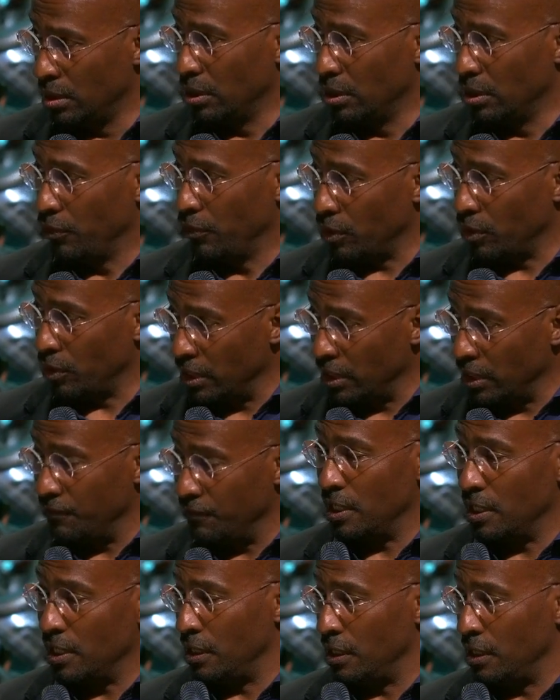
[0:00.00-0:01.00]
for
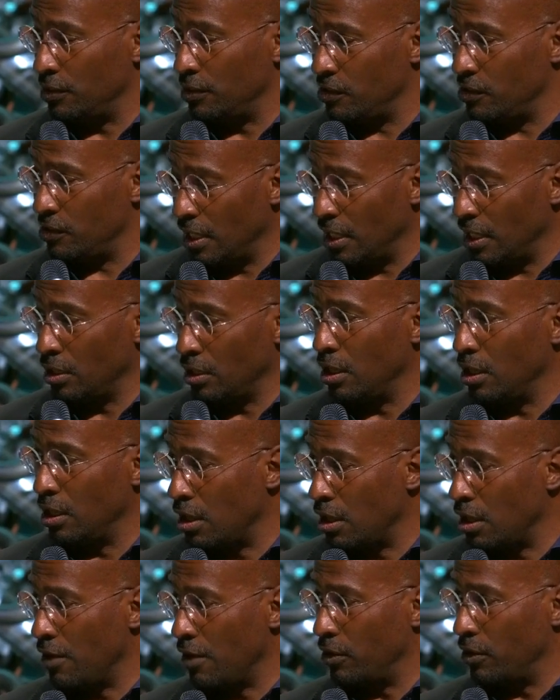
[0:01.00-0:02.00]
lifting the ceiling
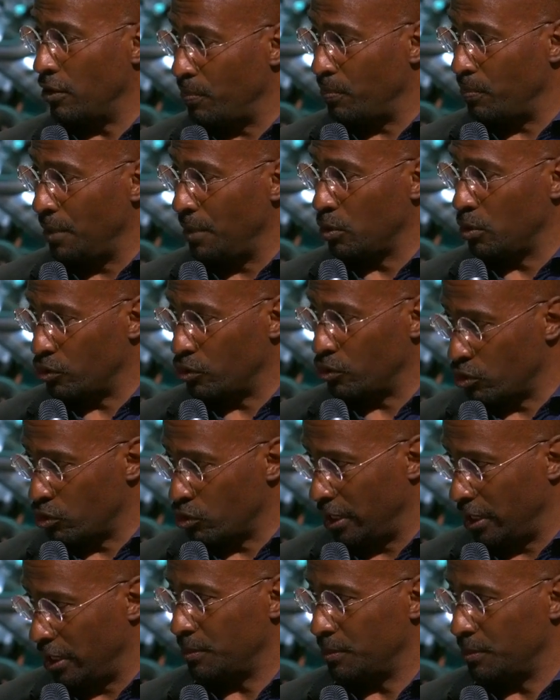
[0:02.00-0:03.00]
off of people's
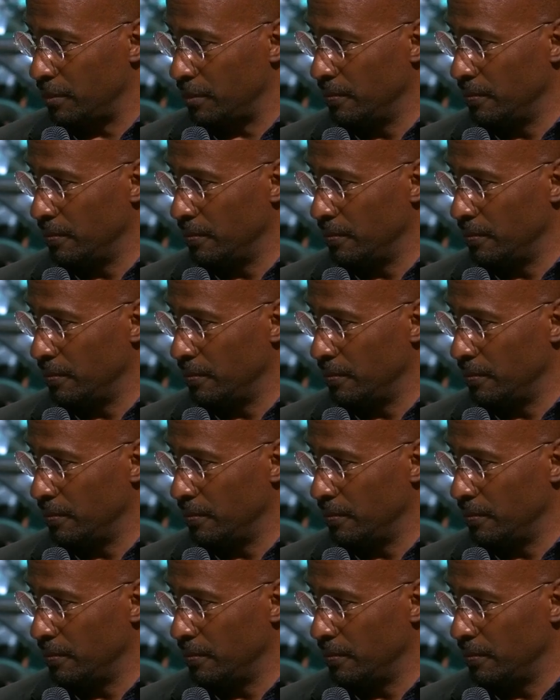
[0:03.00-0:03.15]
dreams.